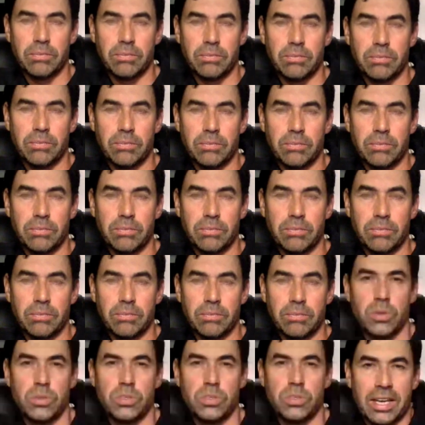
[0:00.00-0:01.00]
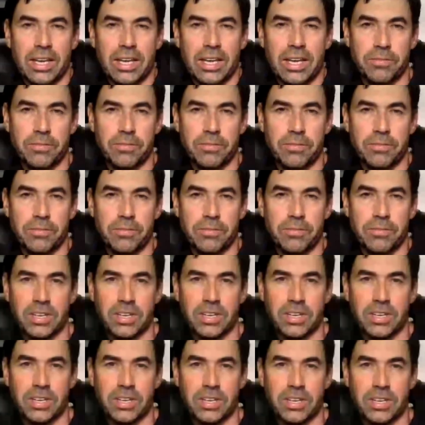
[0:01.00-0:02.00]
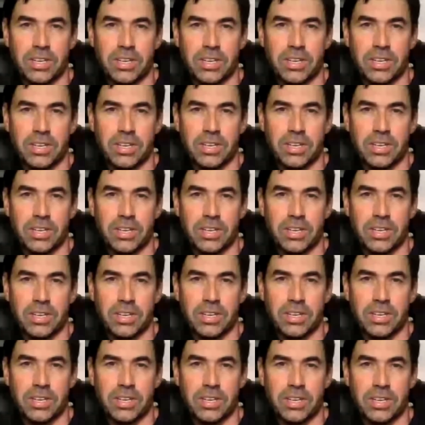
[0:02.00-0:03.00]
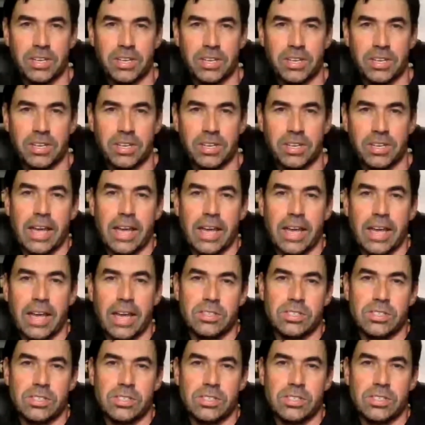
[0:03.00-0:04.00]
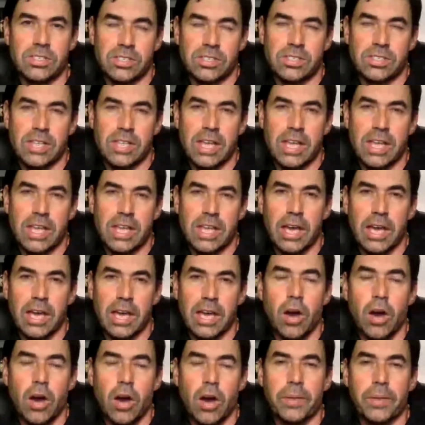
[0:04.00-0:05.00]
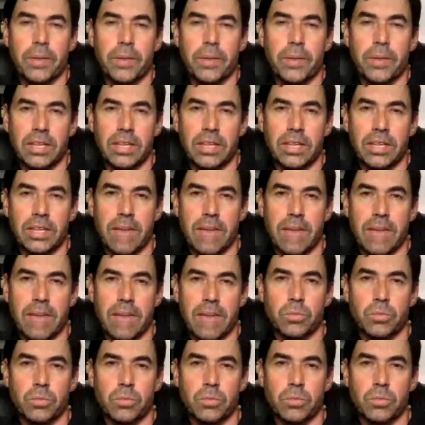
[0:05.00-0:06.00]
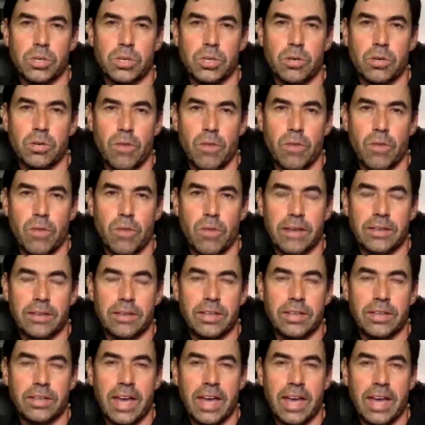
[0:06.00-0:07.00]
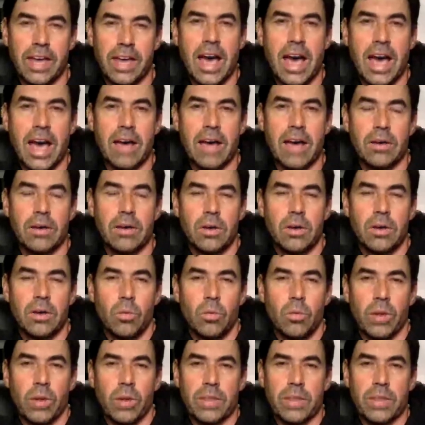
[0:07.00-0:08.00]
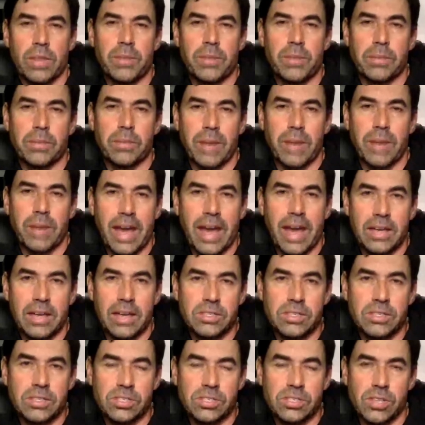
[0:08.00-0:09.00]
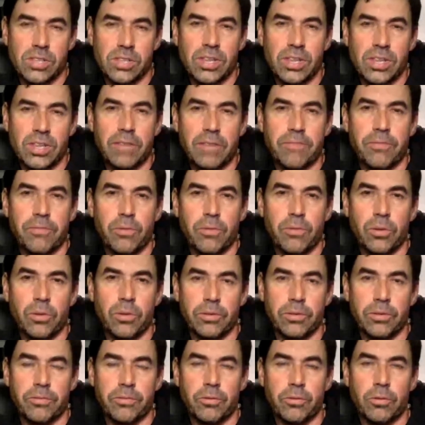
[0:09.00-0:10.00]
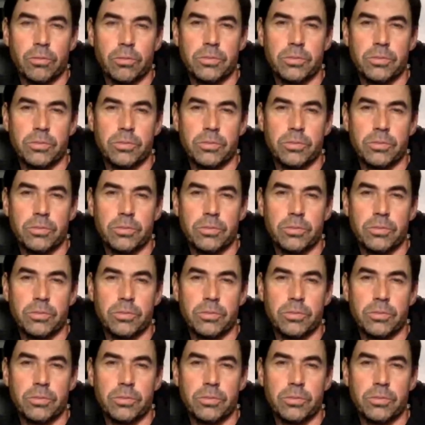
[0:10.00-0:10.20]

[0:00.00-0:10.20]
about the other players lifting and picking up the slack that's there, and hoping that the captain will turn it round. They are one of the better players, so therefore the form